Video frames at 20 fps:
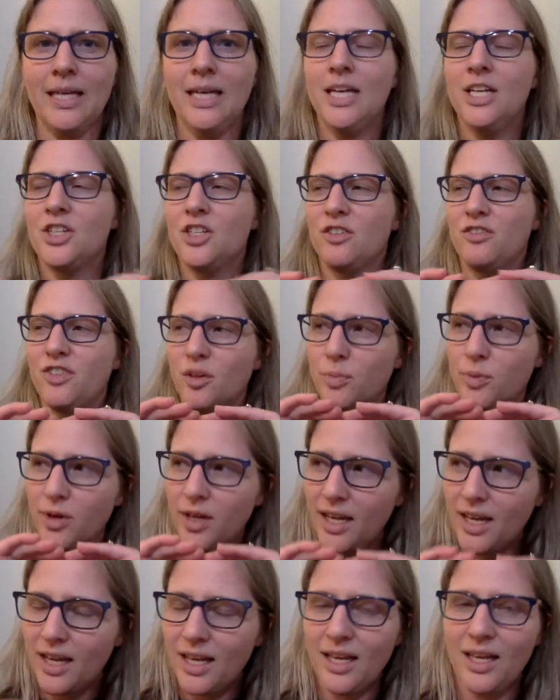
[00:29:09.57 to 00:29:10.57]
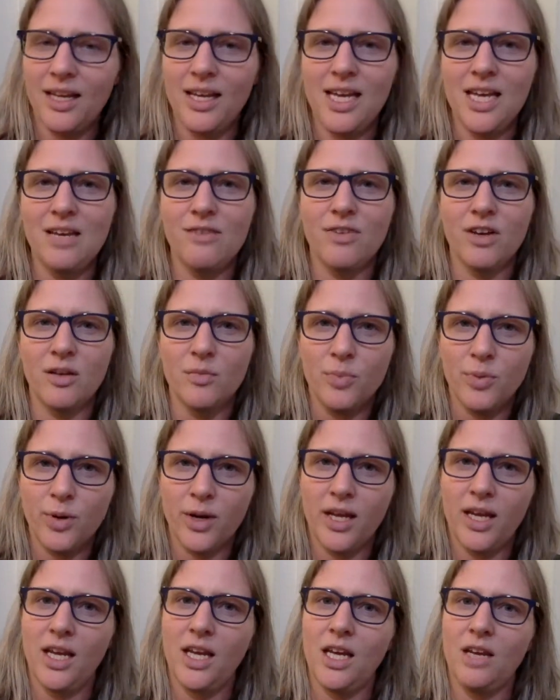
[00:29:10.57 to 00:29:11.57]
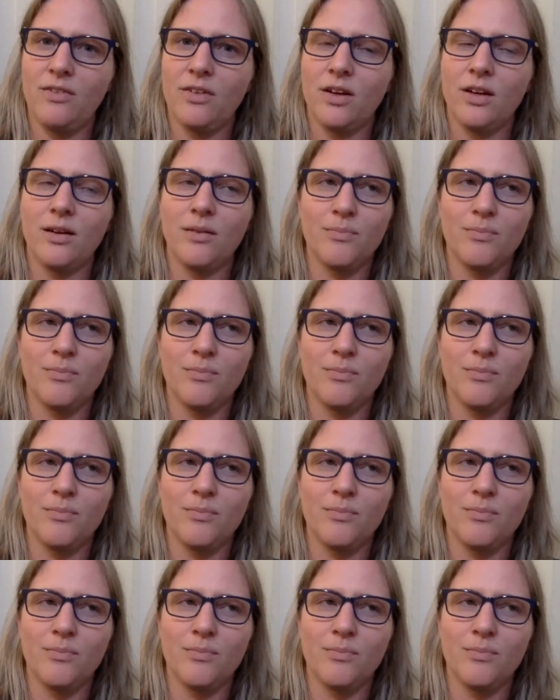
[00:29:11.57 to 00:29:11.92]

Should feel pretty even, pretty even,